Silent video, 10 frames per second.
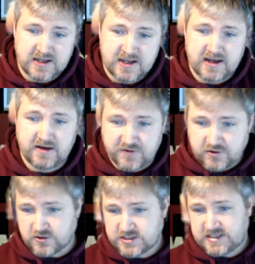Of
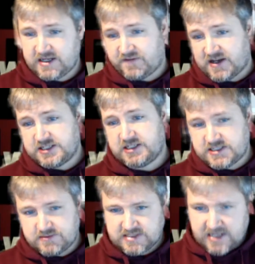course,
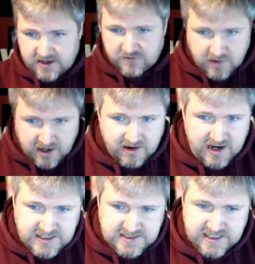evangelism is kind of where
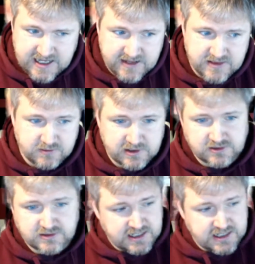I sit in the world.